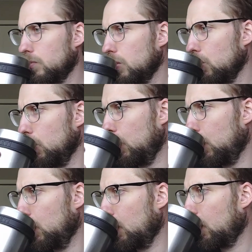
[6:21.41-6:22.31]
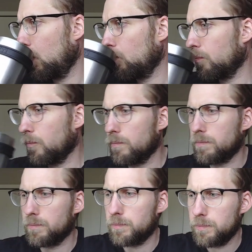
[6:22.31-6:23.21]

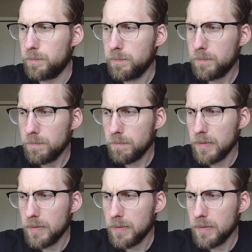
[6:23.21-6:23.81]
(silence)